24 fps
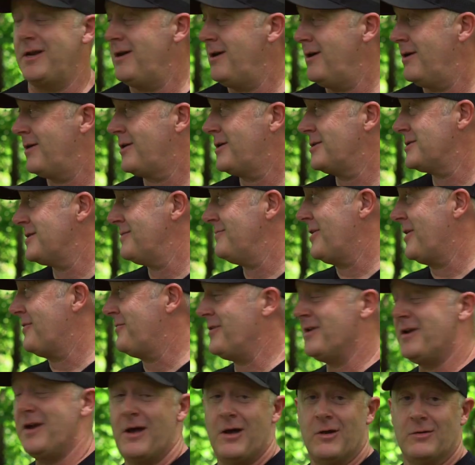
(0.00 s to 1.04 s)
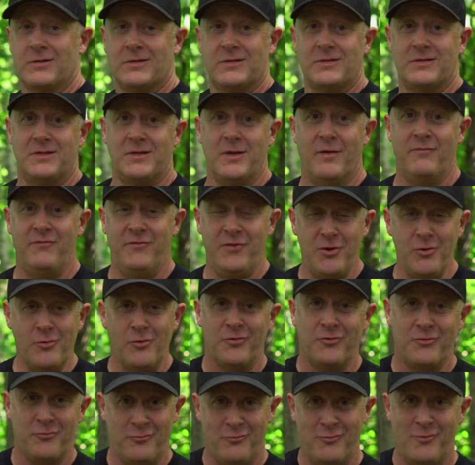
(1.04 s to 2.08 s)
here because if nothing else, the view
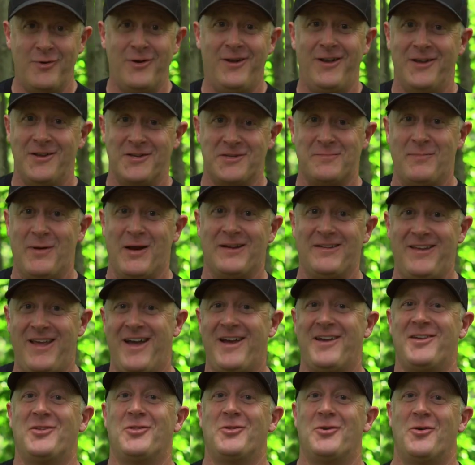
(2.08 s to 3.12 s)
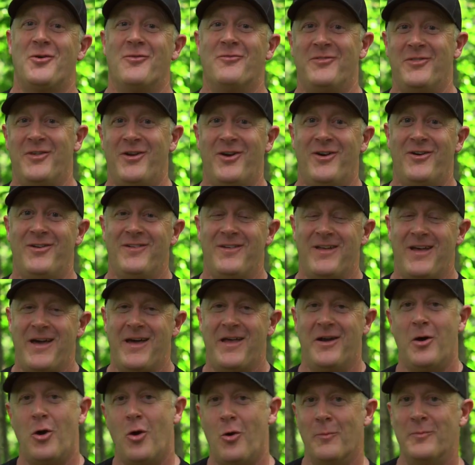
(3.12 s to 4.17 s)
is really spectacular over there.
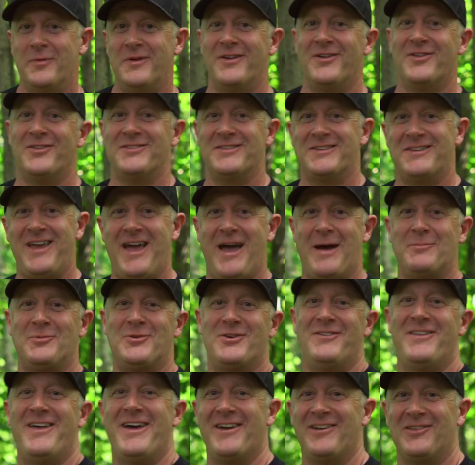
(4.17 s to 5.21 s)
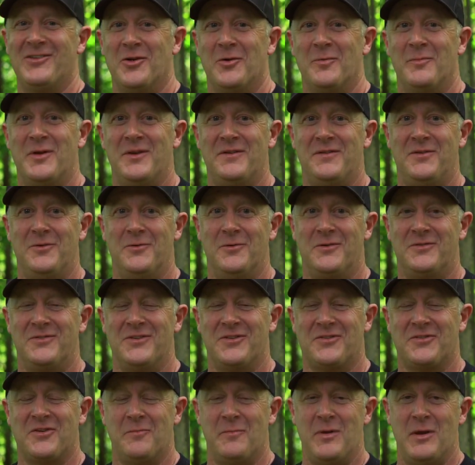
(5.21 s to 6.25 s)
And I hope Dylan's capturing that a little bit too because
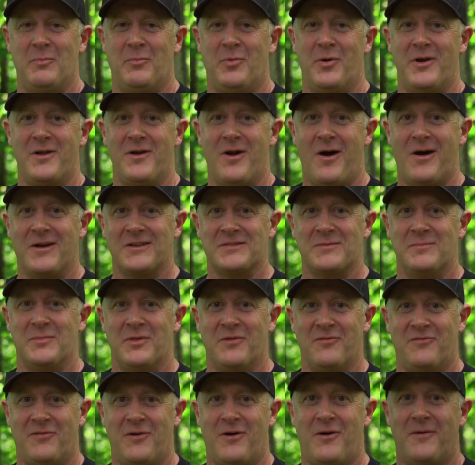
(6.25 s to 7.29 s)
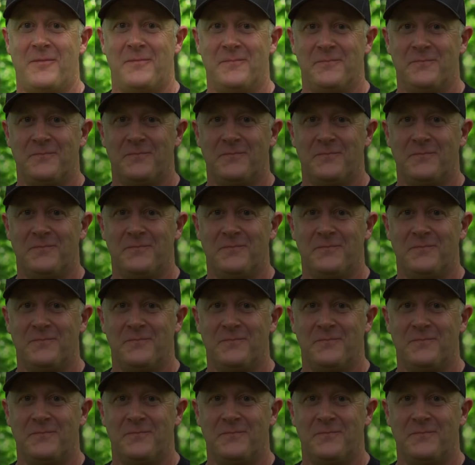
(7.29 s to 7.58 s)
it's gonna be pretty awesome in the fall.